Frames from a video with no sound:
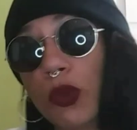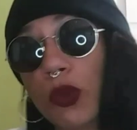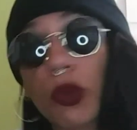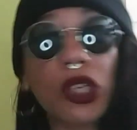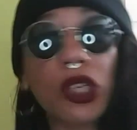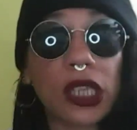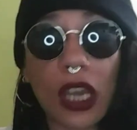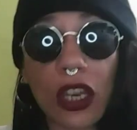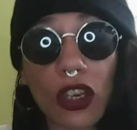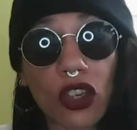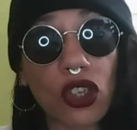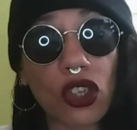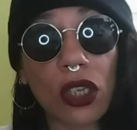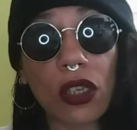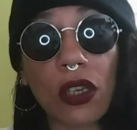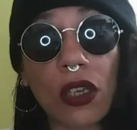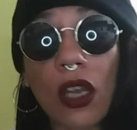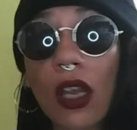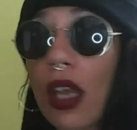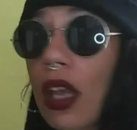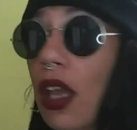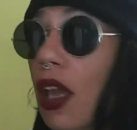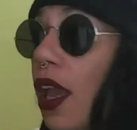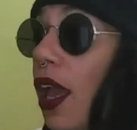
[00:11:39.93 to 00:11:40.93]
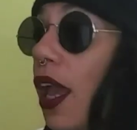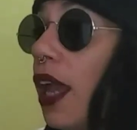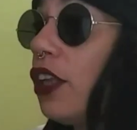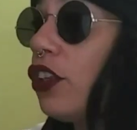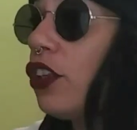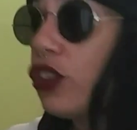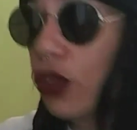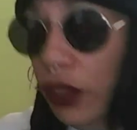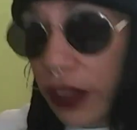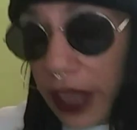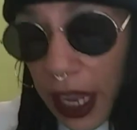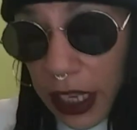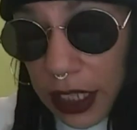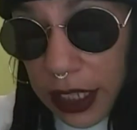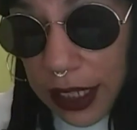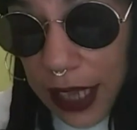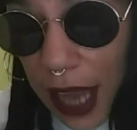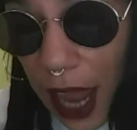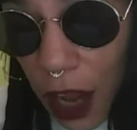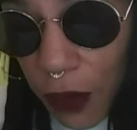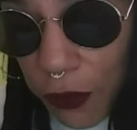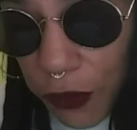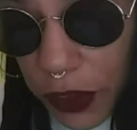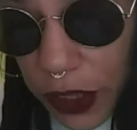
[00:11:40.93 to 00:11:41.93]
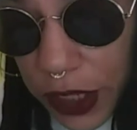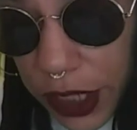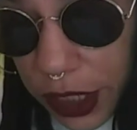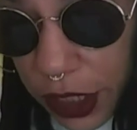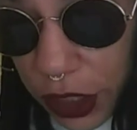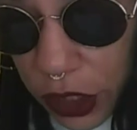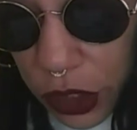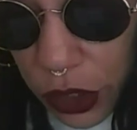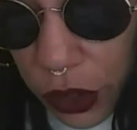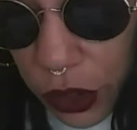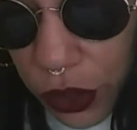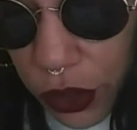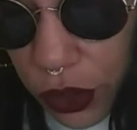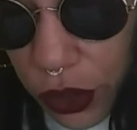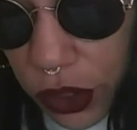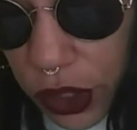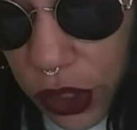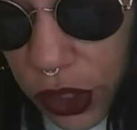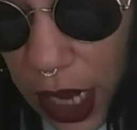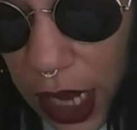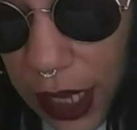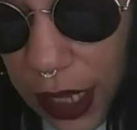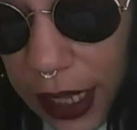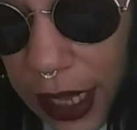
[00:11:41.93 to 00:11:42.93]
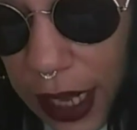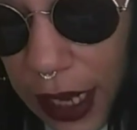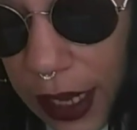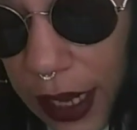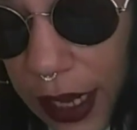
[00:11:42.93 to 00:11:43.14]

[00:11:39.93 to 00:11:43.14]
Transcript: protection. And so that's that for the sisters. And then